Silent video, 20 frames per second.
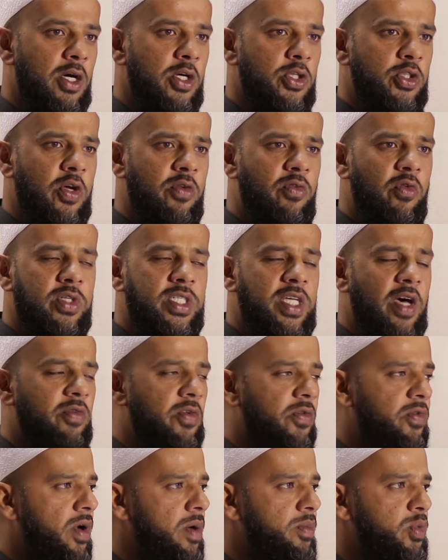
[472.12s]
So if you
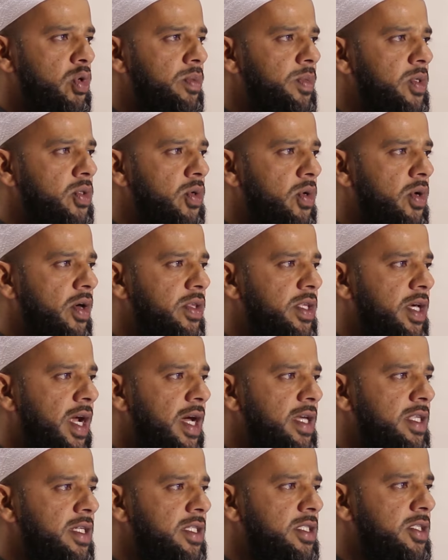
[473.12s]
suffer from rheumatoid
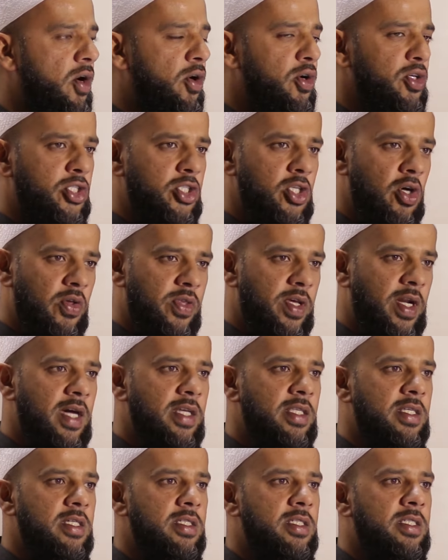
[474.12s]
arthritis,
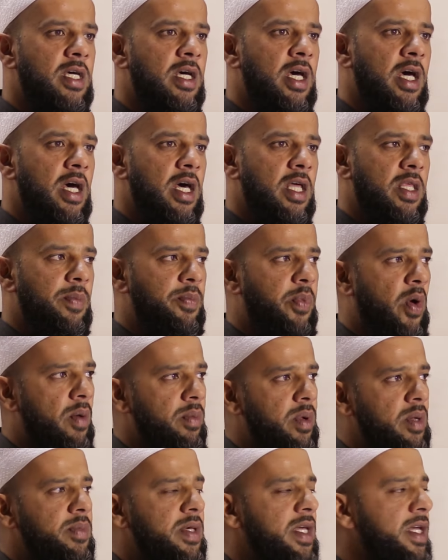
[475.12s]
osteoarthritis, the
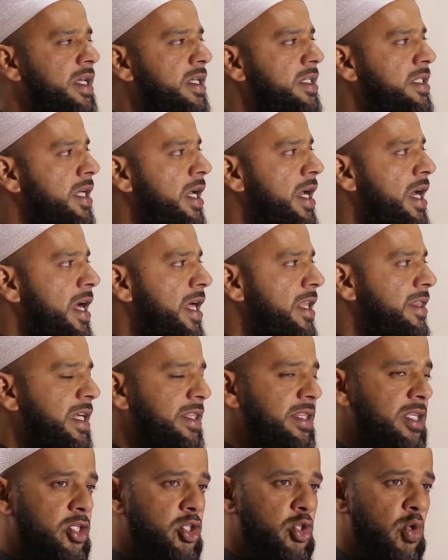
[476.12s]
problem is
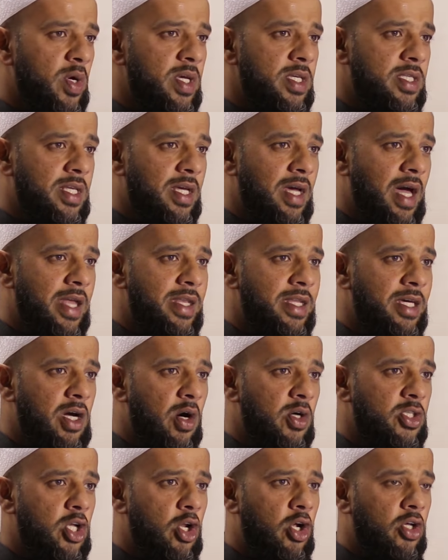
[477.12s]
that the joint
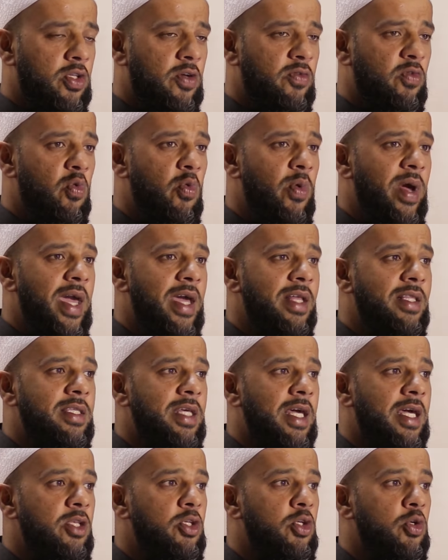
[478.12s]
undergoes a lot of wear and
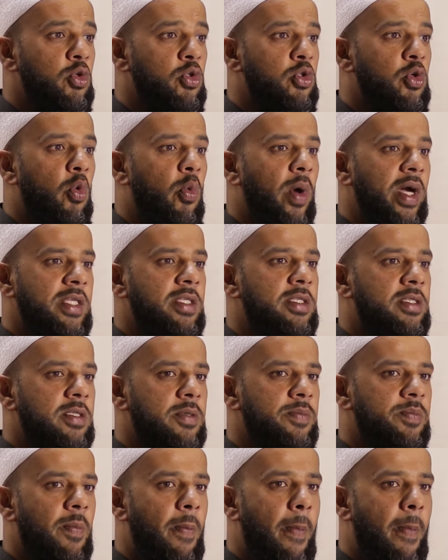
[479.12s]
tear due to weight.